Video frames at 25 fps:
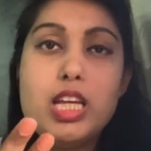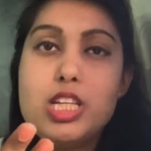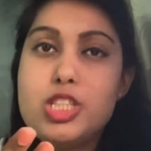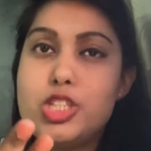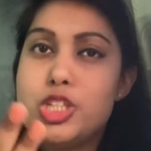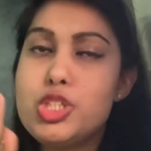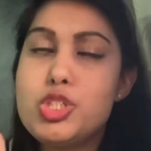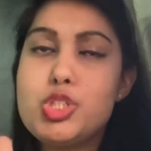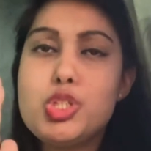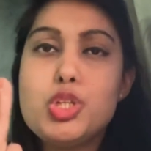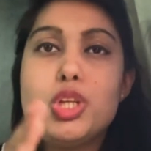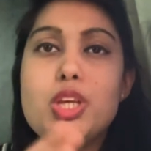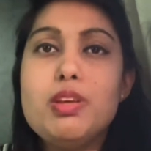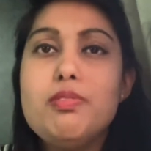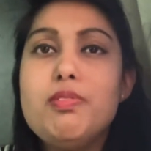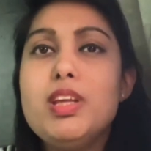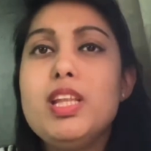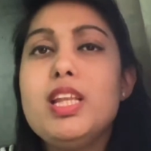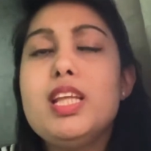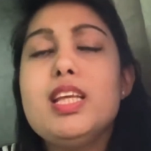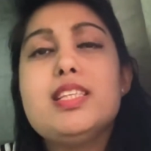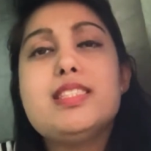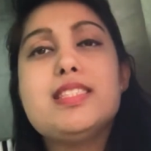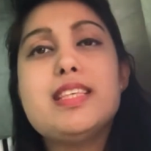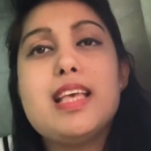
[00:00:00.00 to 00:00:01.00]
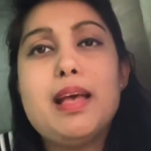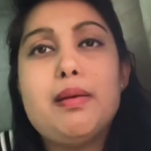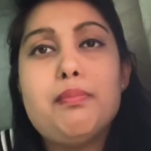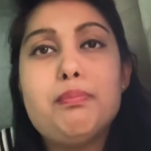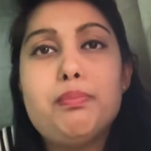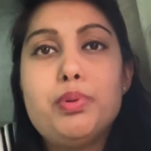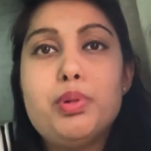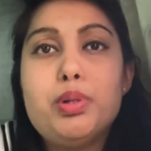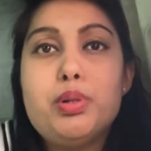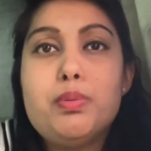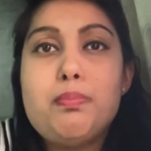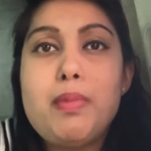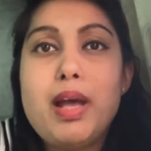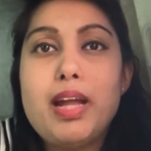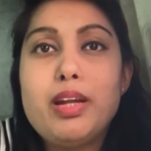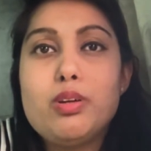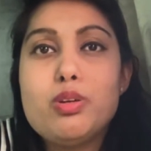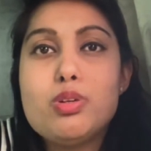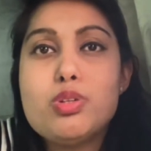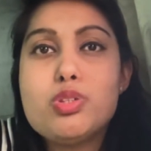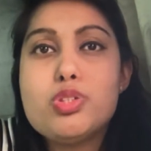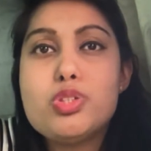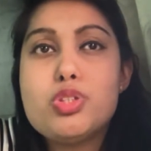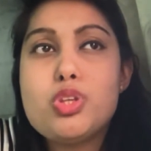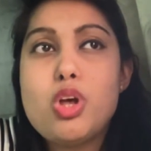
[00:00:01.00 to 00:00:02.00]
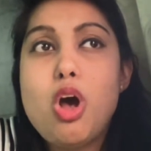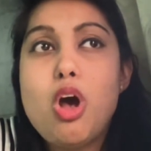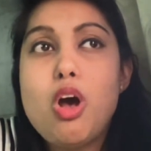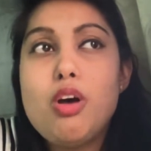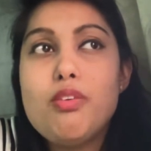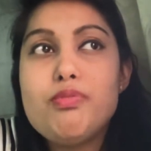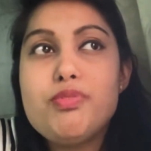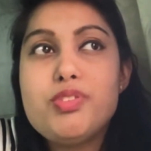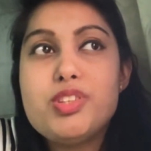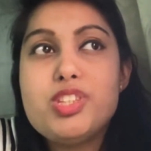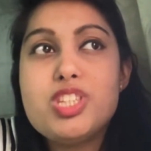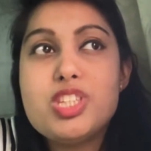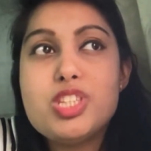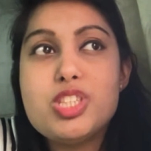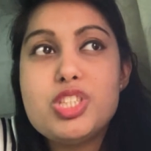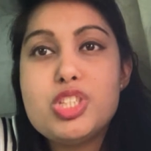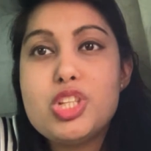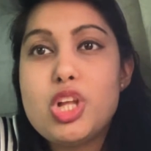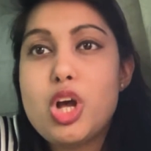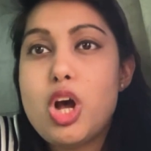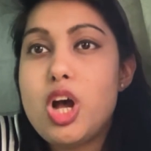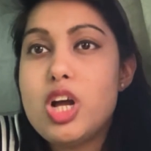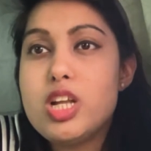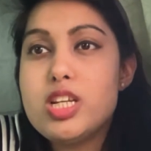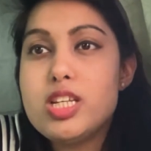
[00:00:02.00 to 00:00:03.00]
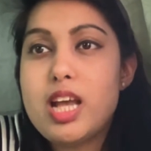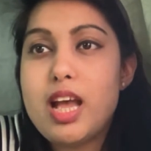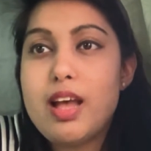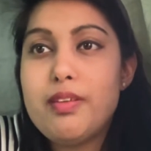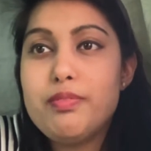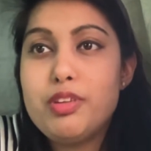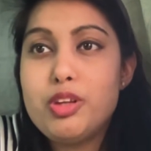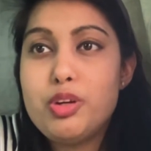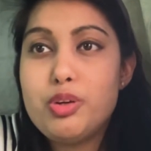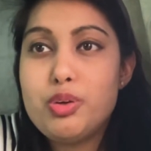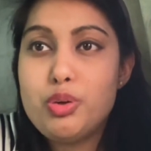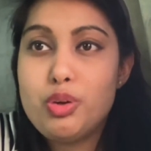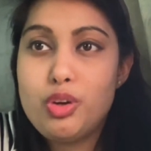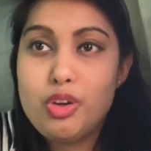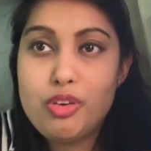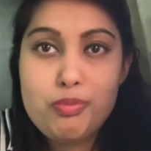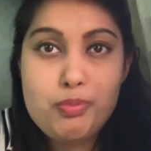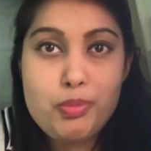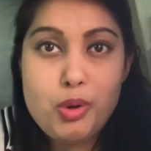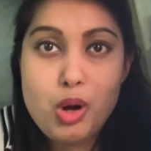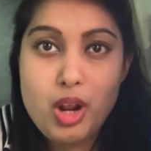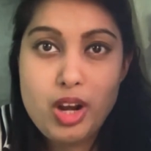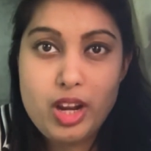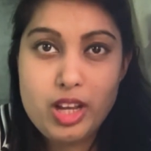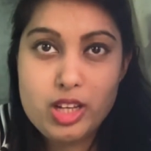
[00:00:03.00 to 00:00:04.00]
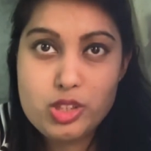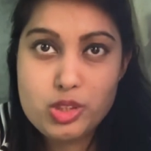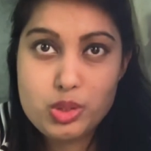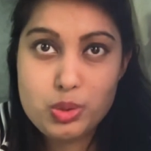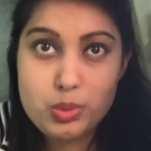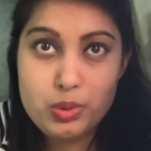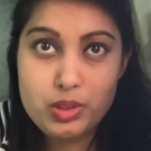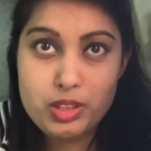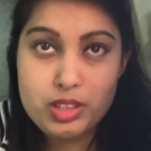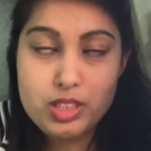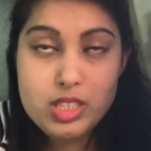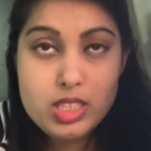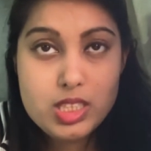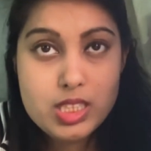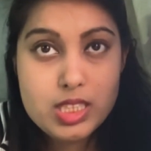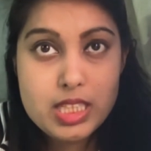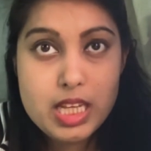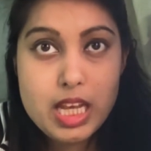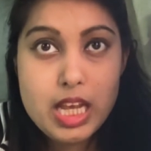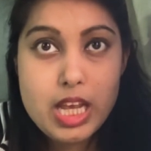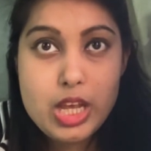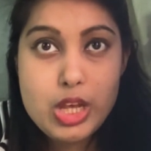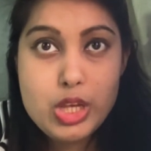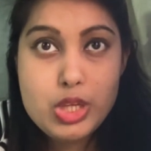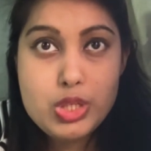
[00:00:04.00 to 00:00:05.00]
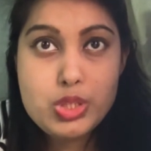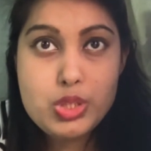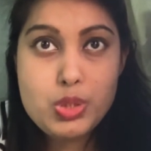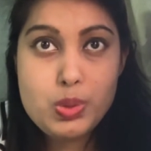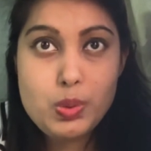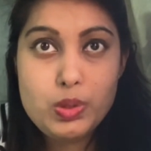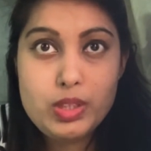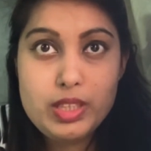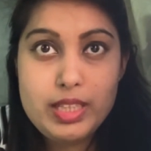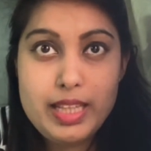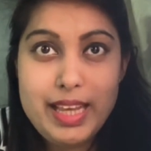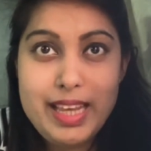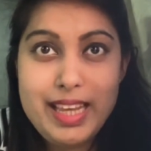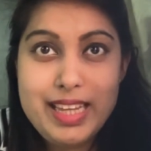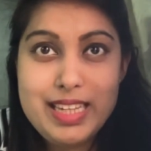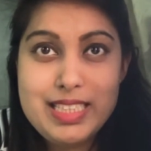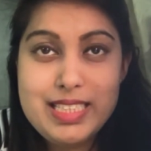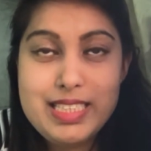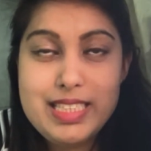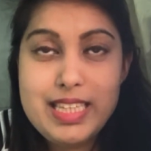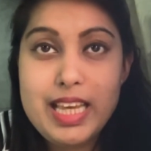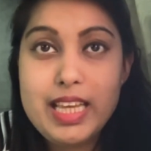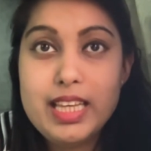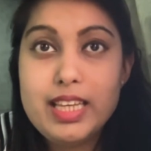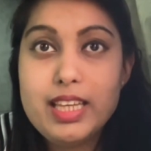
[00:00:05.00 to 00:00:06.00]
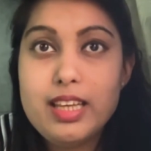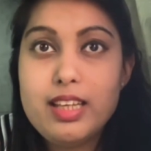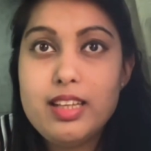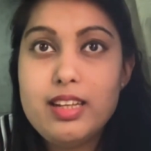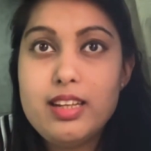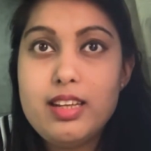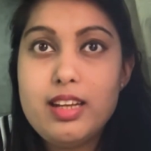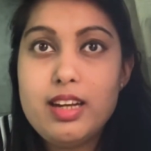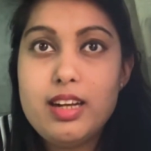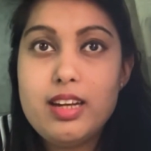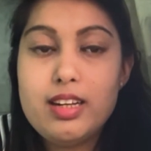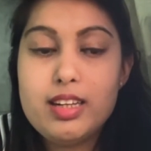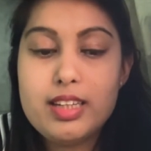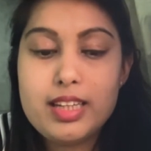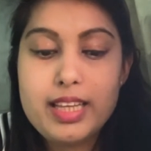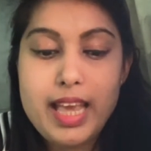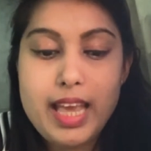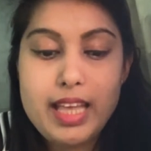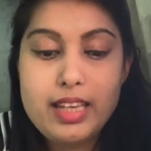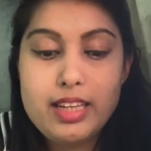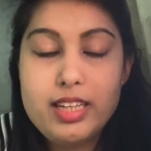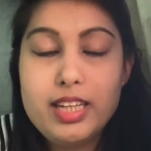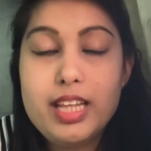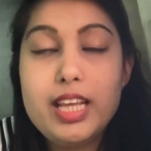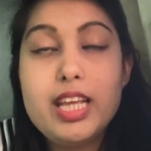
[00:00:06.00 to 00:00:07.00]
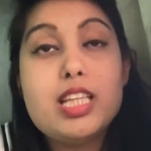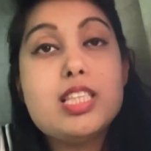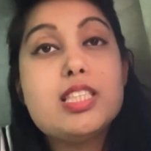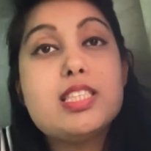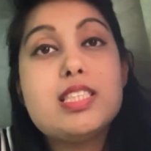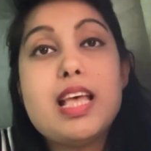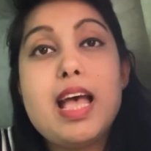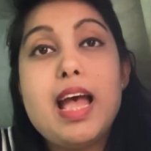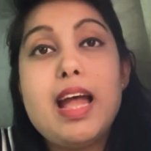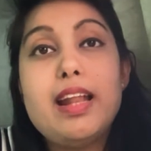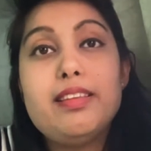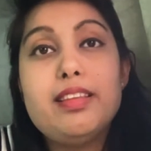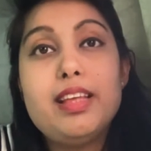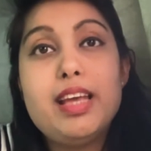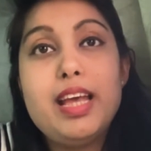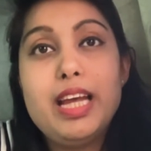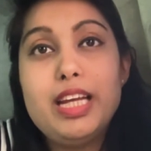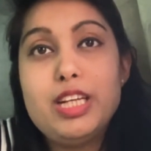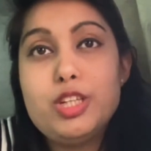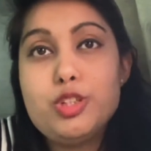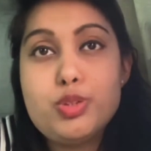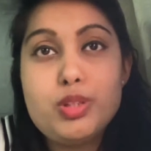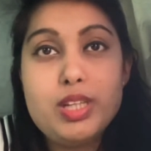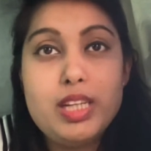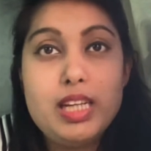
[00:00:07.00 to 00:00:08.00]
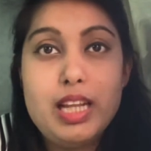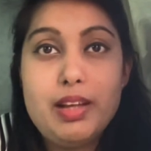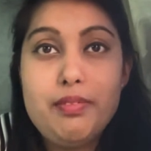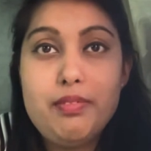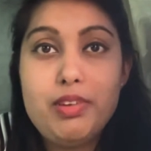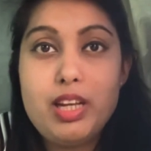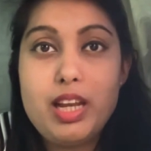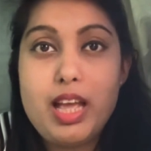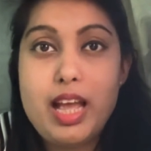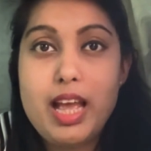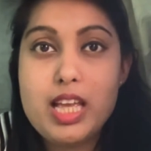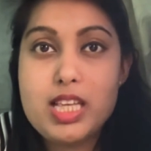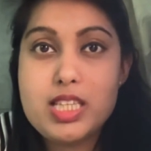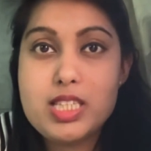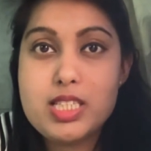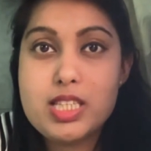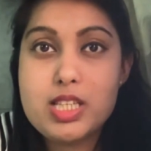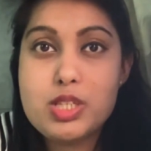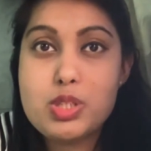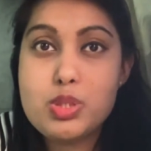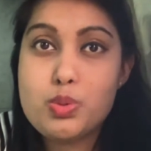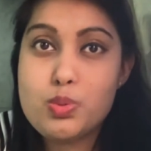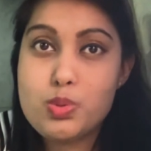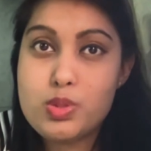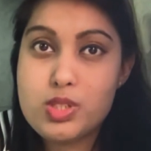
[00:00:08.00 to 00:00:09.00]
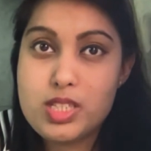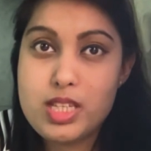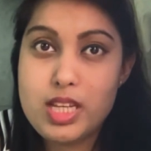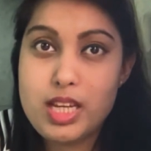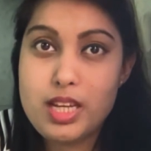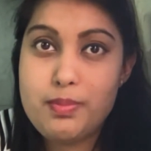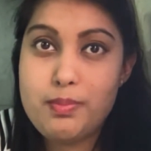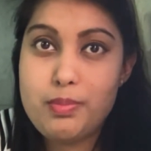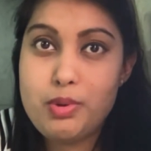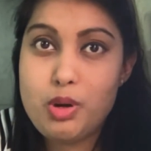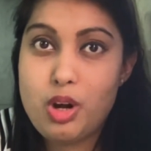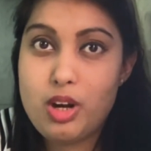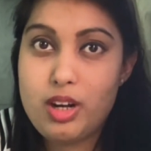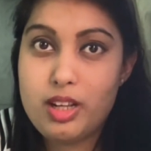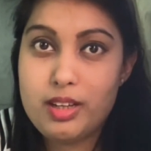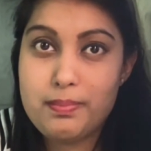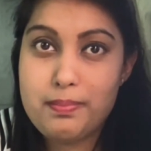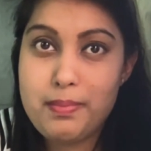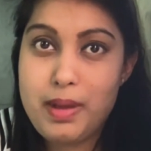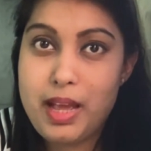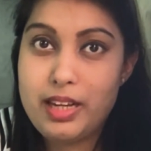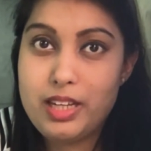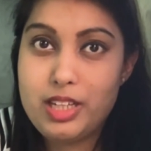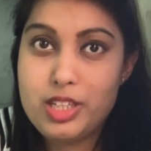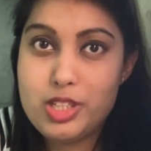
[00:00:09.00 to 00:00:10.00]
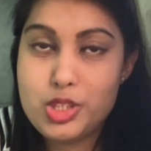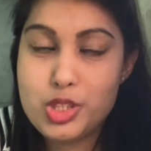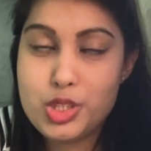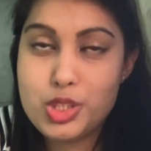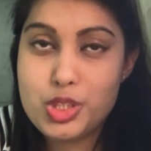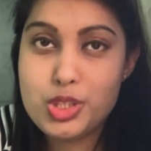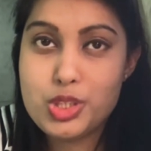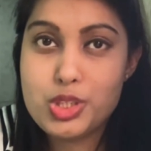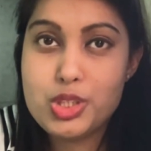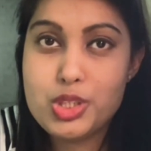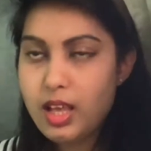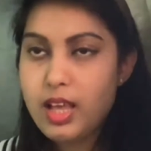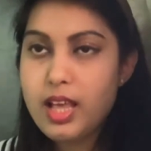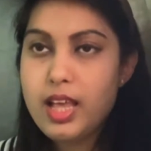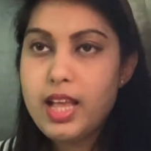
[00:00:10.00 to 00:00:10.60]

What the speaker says: Just to give you an example, Microsoft does not have the role of product owners, so they take in candidates at the entry level as associate product managers.